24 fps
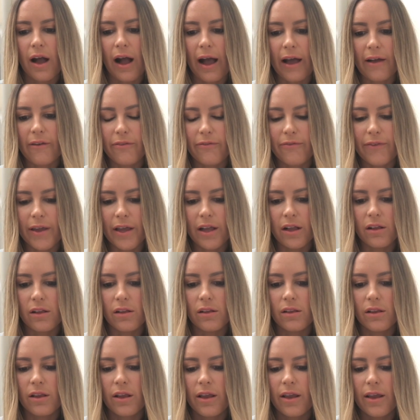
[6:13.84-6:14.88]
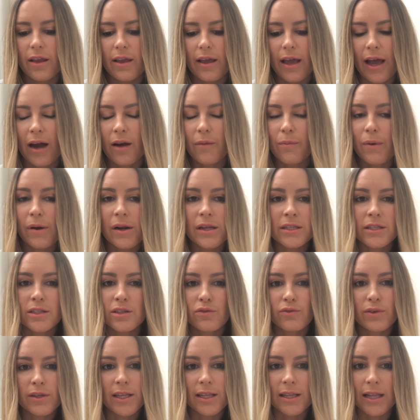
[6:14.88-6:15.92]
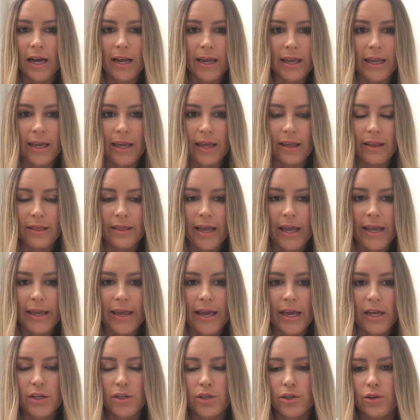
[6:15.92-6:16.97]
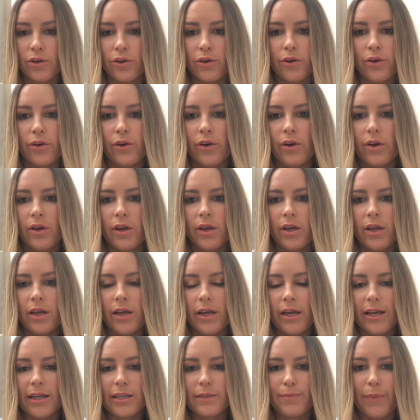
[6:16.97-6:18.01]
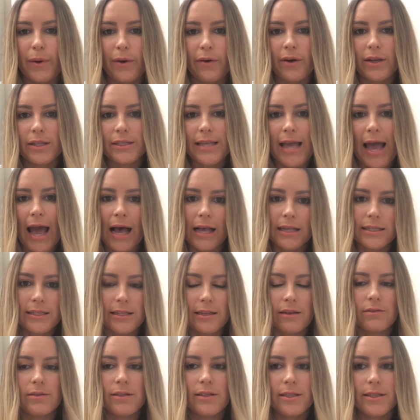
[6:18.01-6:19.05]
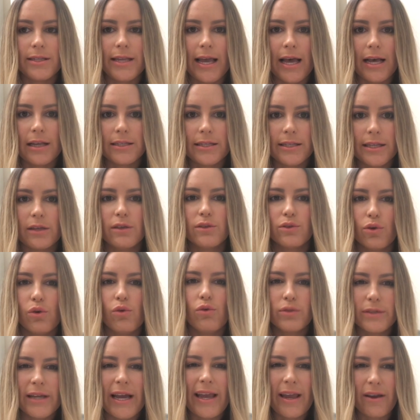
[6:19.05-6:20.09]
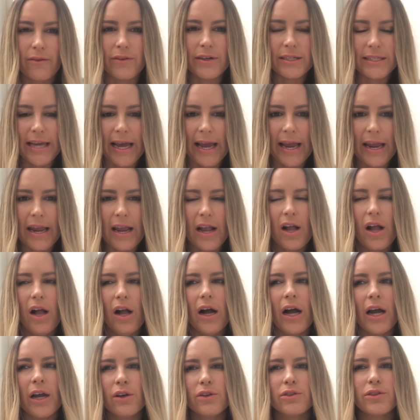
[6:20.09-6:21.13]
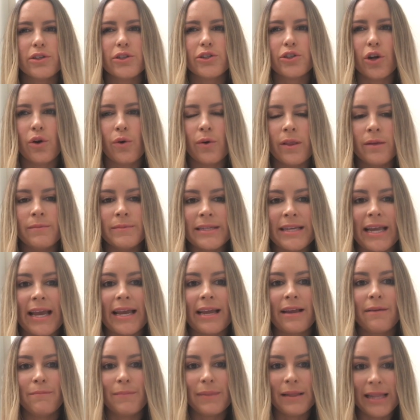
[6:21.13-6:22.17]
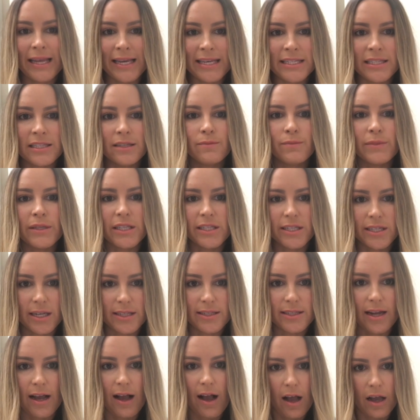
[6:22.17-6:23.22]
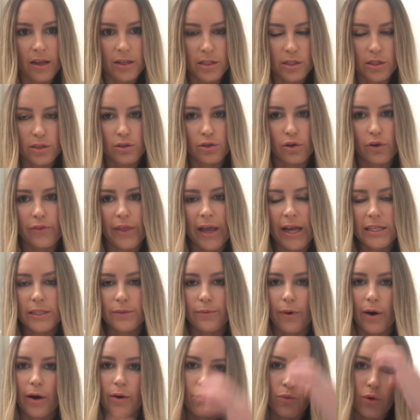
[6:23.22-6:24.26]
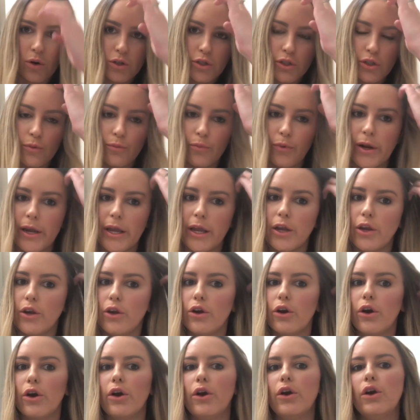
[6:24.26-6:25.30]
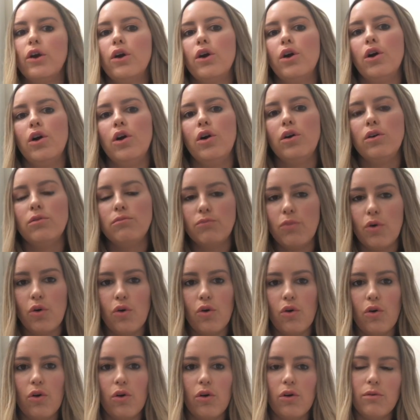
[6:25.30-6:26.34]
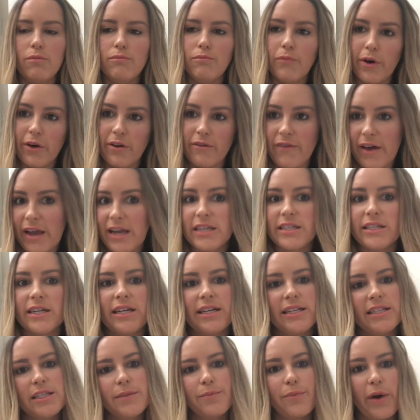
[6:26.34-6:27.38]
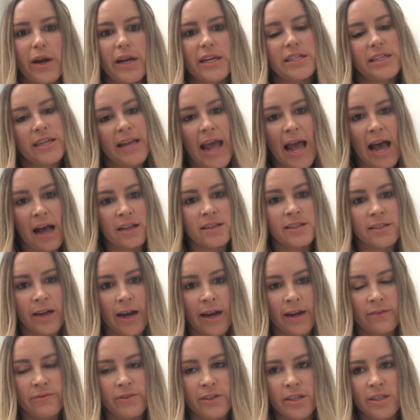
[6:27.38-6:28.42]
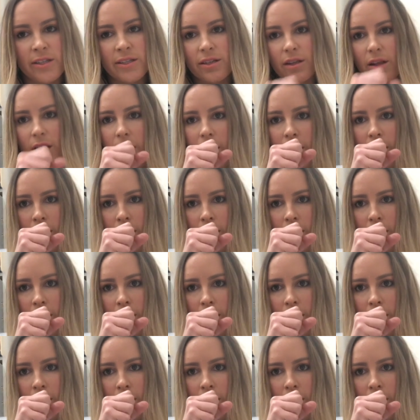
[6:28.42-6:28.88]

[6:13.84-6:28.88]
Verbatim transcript: I feel our apprentices are really lucky. They get to experience our skills and see our skills all day, every day. I also don't want them to get complacent with just us. So that's where I want to bring in, you know, more motivation and inspiration outside of just